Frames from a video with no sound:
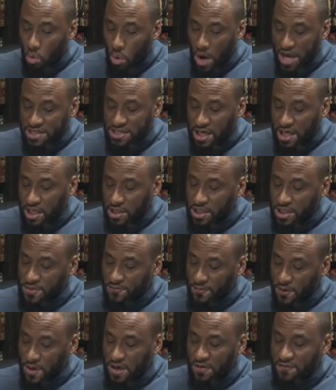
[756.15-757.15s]
way to get this
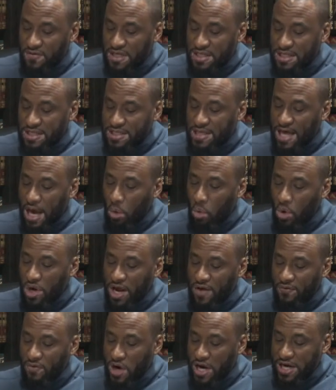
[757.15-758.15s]
forgiveness is that
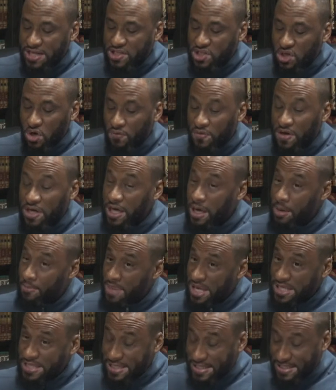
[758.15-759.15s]
whenever a servant
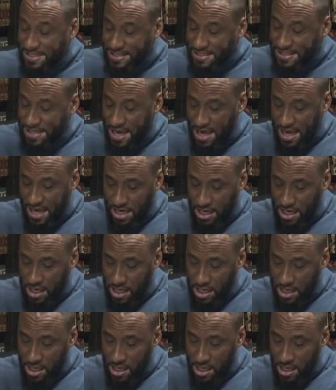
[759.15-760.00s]
commits a sin,